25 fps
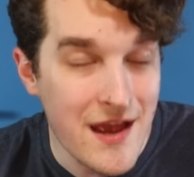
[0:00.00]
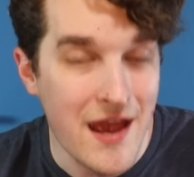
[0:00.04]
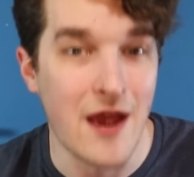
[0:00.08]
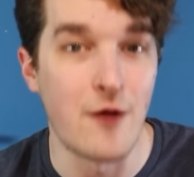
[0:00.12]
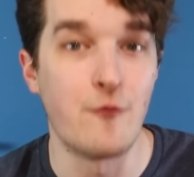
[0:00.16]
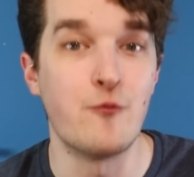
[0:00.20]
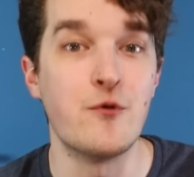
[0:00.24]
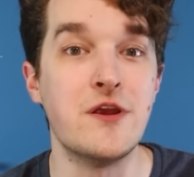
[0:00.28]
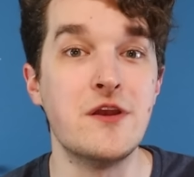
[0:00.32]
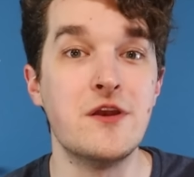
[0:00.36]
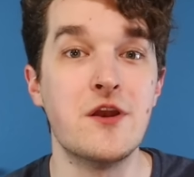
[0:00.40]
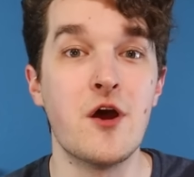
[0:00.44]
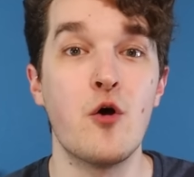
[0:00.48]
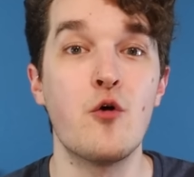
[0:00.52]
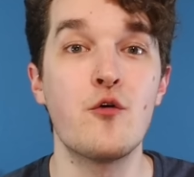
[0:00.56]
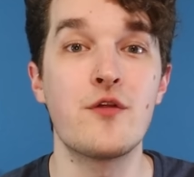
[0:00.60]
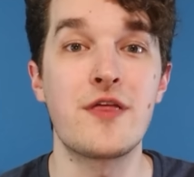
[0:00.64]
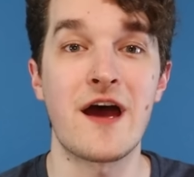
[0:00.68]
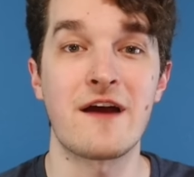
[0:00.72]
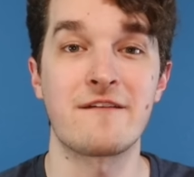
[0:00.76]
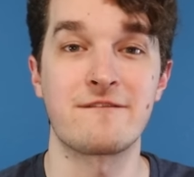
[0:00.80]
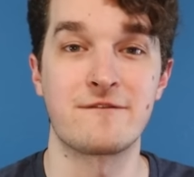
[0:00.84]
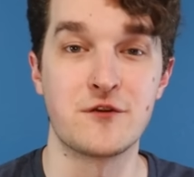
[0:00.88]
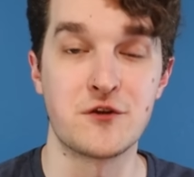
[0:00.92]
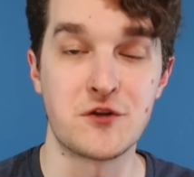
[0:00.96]
And we know
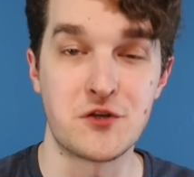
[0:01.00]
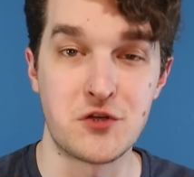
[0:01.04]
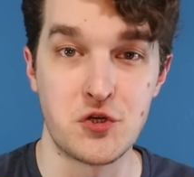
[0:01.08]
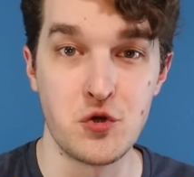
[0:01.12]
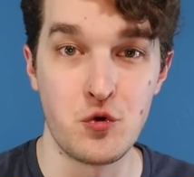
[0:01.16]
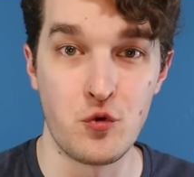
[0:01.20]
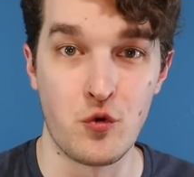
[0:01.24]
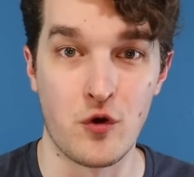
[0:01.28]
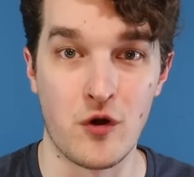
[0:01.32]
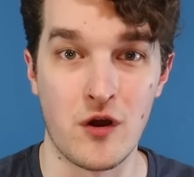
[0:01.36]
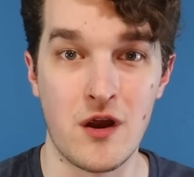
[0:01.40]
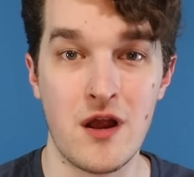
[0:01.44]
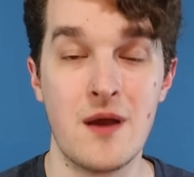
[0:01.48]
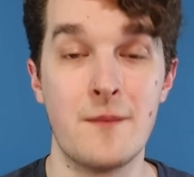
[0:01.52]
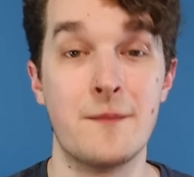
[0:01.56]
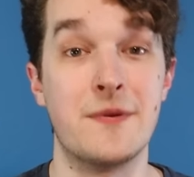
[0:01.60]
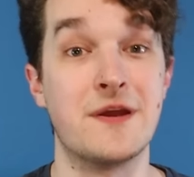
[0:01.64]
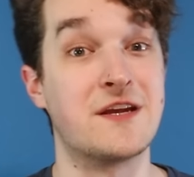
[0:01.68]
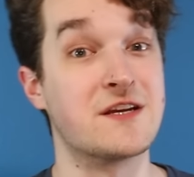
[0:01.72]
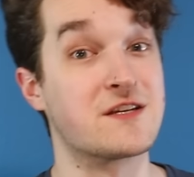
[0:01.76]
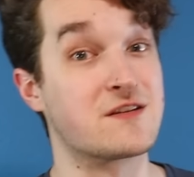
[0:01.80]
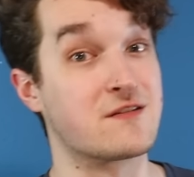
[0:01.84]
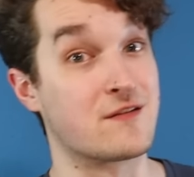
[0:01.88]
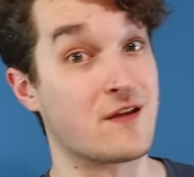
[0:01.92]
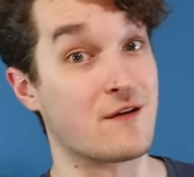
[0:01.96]
that for sure
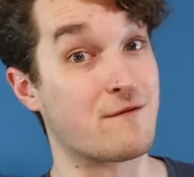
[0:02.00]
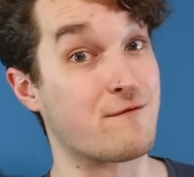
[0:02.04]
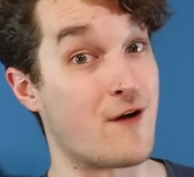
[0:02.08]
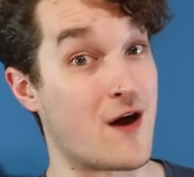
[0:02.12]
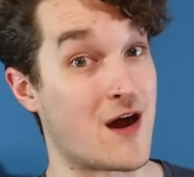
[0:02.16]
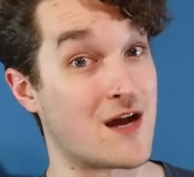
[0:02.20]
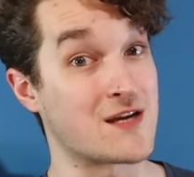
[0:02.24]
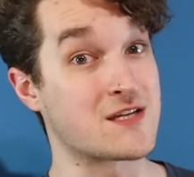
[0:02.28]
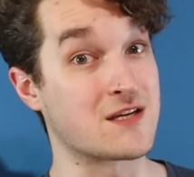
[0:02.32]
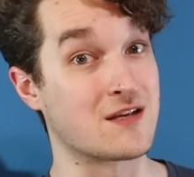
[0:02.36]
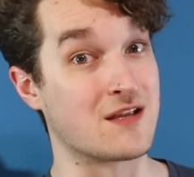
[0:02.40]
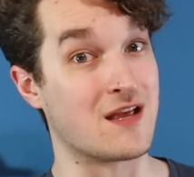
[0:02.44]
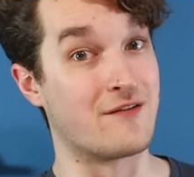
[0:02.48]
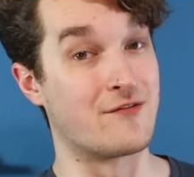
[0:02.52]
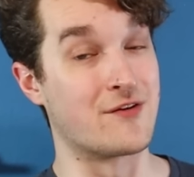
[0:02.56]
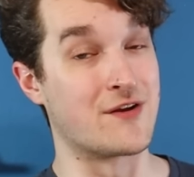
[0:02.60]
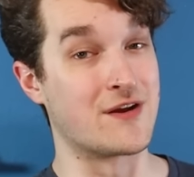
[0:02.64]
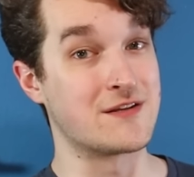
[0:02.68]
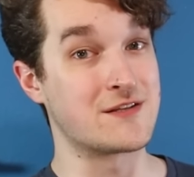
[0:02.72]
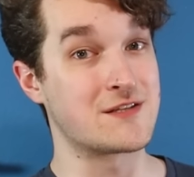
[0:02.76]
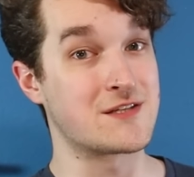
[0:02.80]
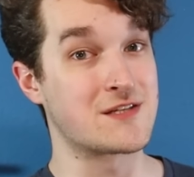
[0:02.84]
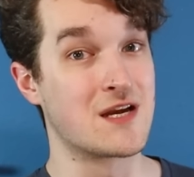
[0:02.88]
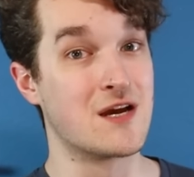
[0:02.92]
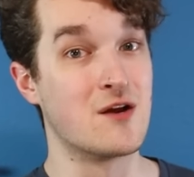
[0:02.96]
because of the fossil
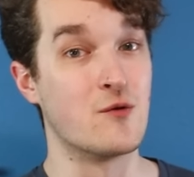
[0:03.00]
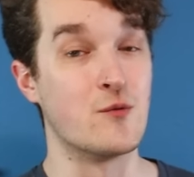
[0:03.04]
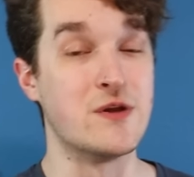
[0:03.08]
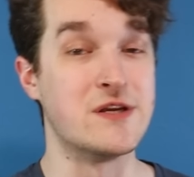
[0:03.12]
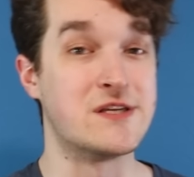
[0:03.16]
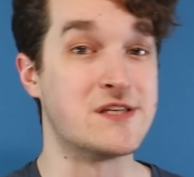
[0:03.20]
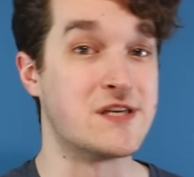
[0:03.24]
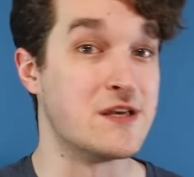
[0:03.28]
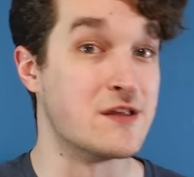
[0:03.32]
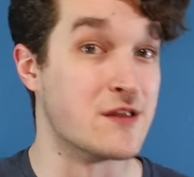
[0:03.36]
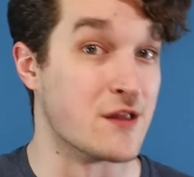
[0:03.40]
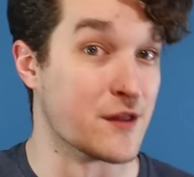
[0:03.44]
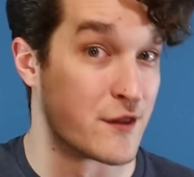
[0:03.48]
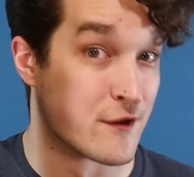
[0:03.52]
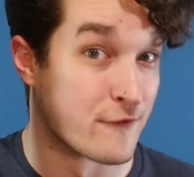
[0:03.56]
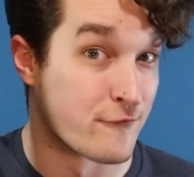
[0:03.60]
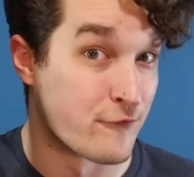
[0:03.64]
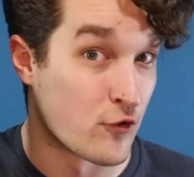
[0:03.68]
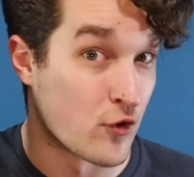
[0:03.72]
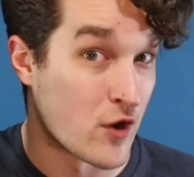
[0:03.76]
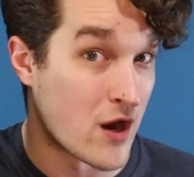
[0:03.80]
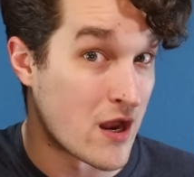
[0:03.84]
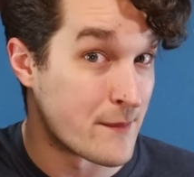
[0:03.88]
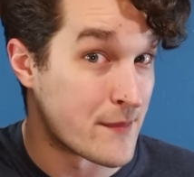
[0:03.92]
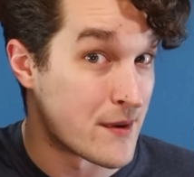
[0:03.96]
evidence. We see that the
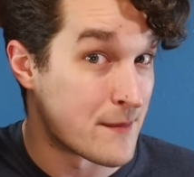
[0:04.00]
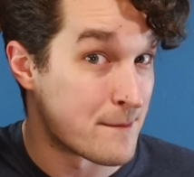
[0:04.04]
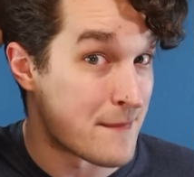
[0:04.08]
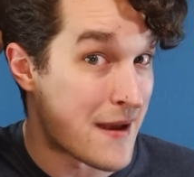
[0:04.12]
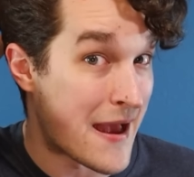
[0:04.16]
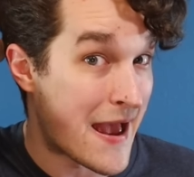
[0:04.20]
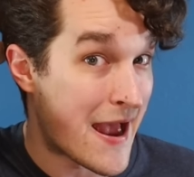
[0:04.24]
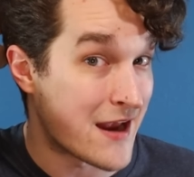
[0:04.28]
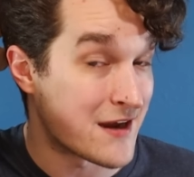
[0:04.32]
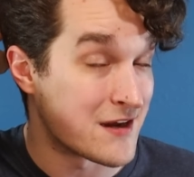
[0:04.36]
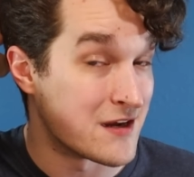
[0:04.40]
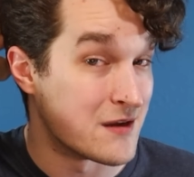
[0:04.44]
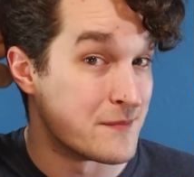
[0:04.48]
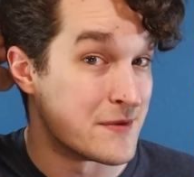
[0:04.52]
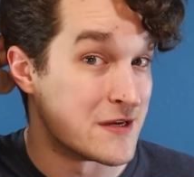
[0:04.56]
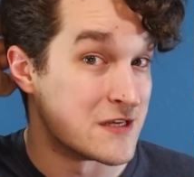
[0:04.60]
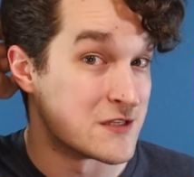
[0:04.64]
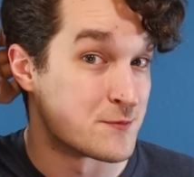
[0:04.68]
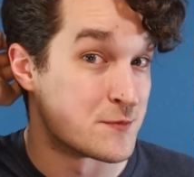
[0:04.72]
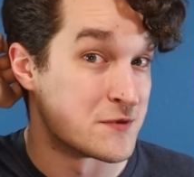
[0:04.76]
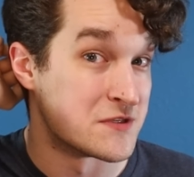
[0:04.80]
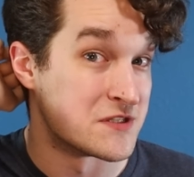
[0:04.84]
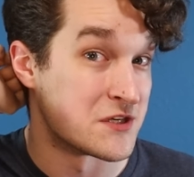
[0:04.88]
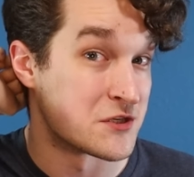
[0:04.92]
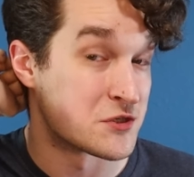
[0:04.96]
foramen magnum
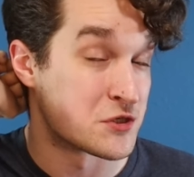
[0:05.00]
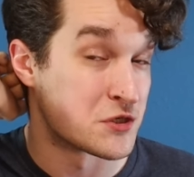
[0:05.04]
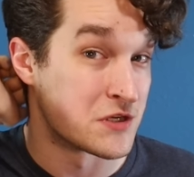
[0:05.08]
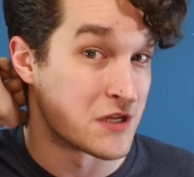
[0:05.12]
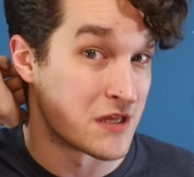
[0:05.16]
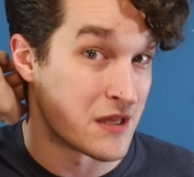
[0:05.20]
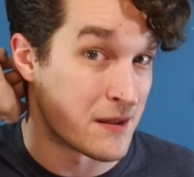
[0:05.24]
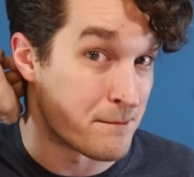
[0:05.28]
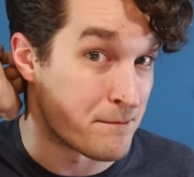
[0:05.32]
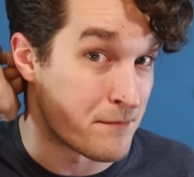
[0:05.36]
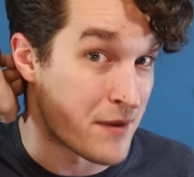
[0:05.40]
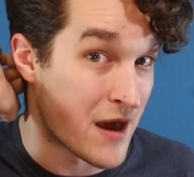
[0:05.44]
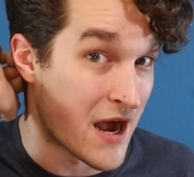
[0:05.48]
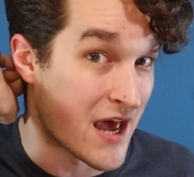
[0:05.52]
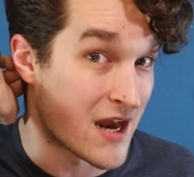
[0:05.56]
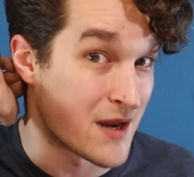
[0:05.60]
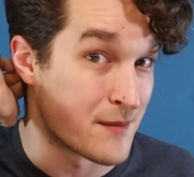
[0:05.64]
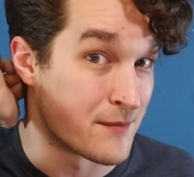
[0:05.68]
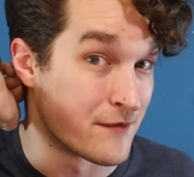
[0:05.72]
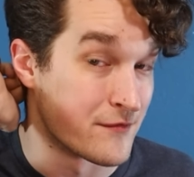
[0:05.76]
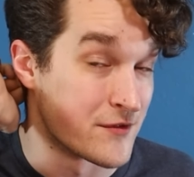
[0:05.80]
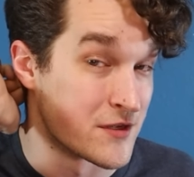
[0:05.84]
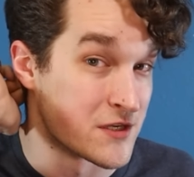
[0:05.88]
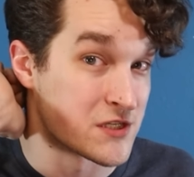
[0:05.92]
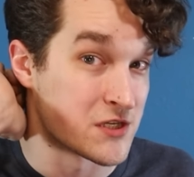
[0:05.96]
is positioned in the
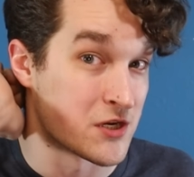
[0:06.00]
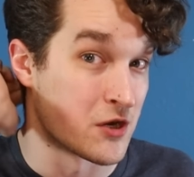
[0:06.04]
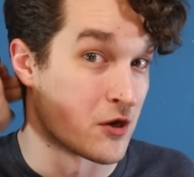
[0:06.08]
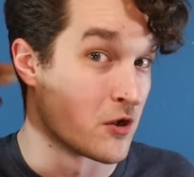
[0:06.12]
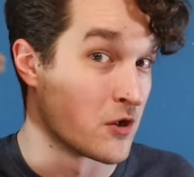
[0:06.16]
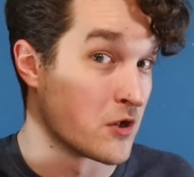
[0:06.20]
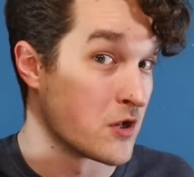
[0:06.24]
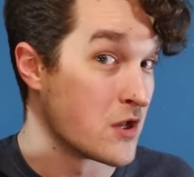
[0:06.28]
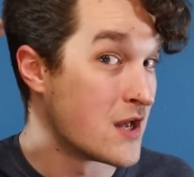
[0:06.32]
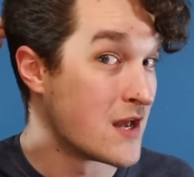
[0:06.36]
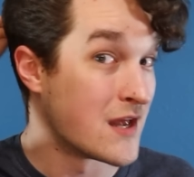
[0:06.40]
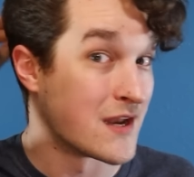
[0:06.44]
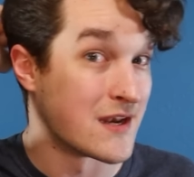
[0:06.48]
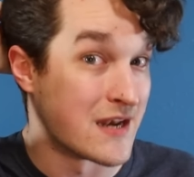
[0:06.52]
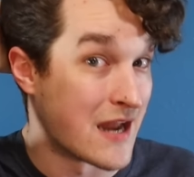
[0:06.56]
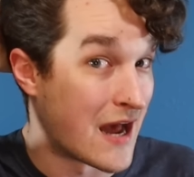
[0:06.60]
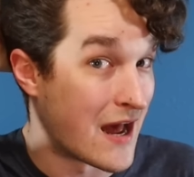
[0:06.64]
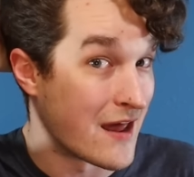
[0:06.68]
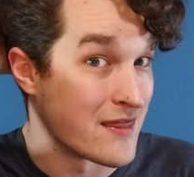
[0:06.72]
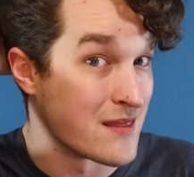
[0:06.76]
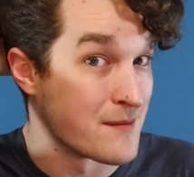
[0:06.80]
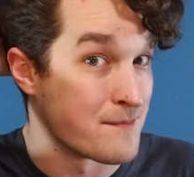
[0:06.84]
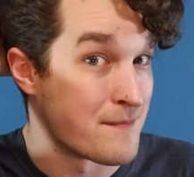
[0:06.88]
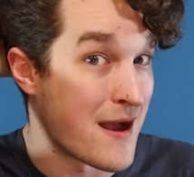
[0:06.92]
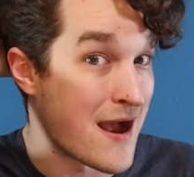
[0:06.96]
bottom of the skull,
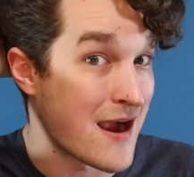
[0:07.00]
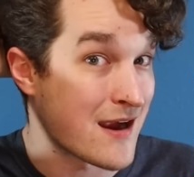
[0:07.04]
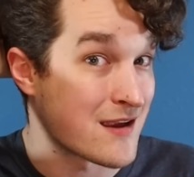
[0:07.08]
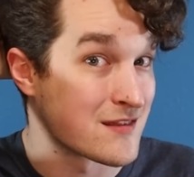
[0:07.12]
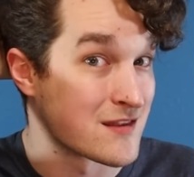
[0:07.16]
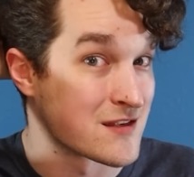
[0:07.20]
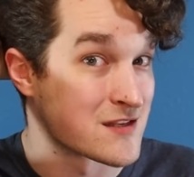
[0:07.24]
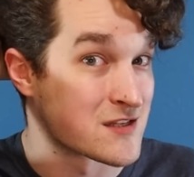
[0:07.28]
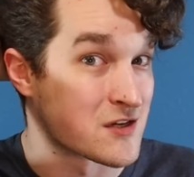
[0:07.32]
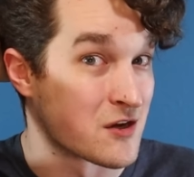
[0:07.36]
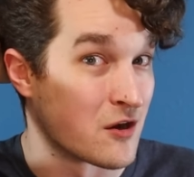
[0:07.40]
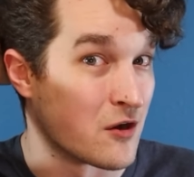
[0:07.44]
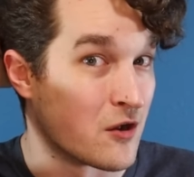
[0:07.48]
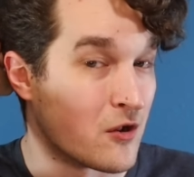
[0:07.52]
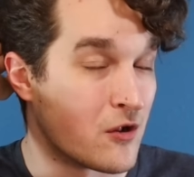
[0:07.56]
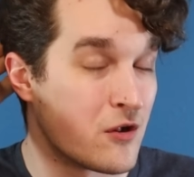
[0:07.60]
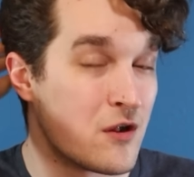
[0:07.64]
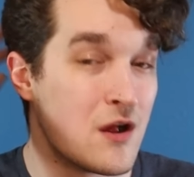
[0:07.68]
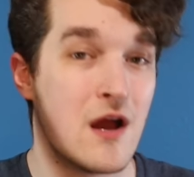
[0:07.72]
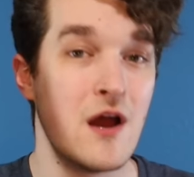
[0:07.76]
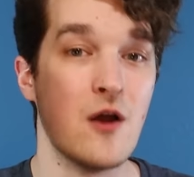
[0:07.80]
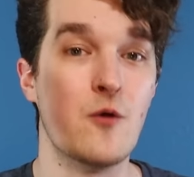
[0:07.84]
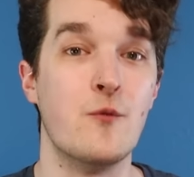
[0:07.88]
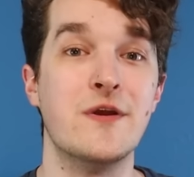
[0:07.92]
not in the back of the skull.